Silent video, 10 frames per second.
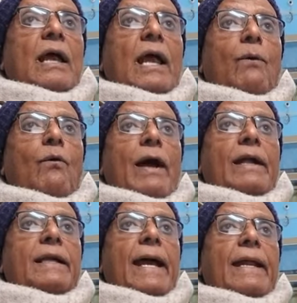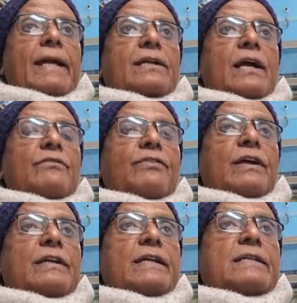avoid direct
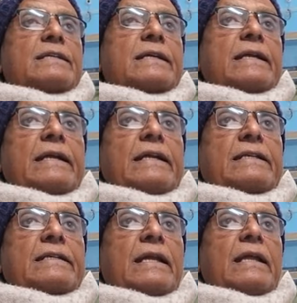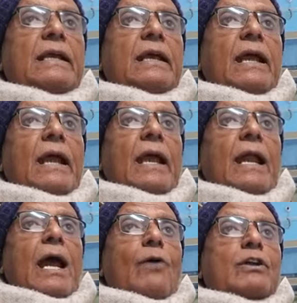confrontation initially,
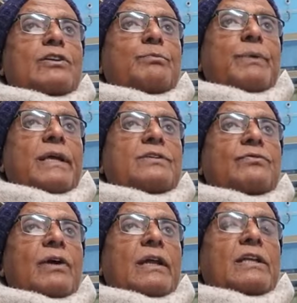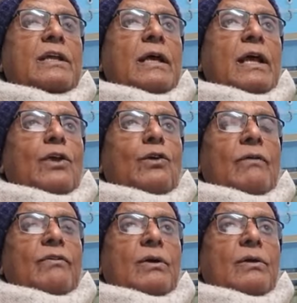allow a space for it. You
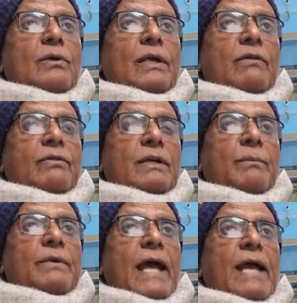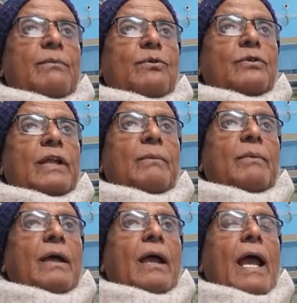have to give some time to
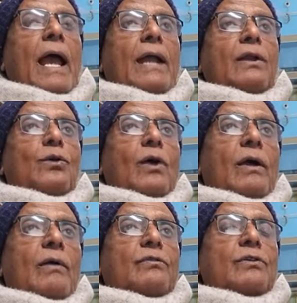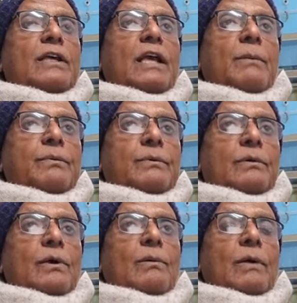them, and you have to keep
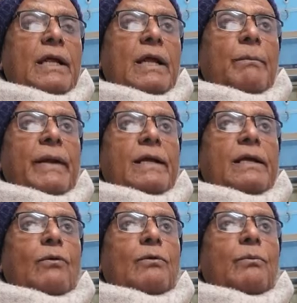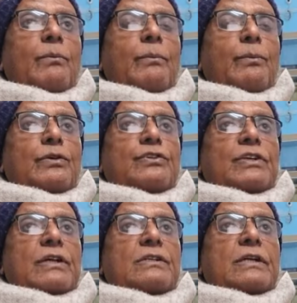in a breakdown
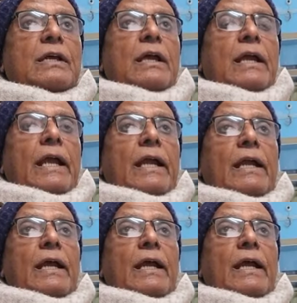positions, in